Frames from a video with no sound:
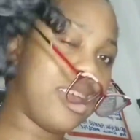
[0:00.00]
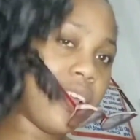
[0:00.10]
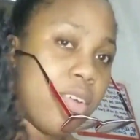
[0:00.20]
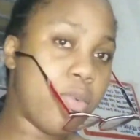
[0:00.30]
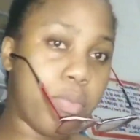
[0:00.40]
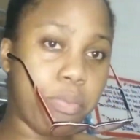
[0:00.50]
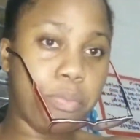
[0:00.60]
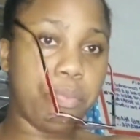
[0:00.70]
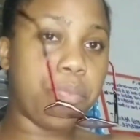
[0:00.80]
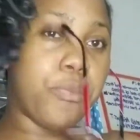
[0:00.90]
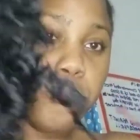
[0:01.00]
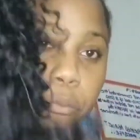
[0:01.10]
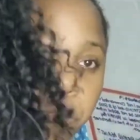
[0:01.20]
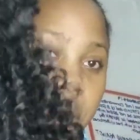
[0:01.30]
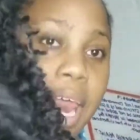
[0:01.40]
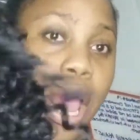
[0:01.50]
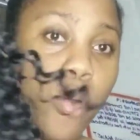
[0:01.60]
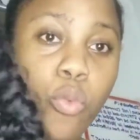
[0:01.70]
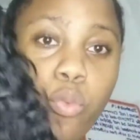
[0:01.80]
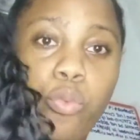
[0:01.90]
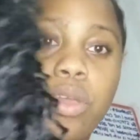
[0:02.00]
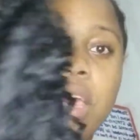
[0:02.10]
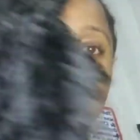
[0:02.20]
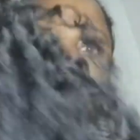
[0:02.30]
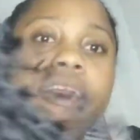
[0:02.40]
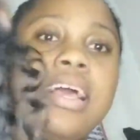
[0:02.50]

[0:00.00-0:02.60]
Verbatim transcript: Oh, and I, oh, yeah, it's a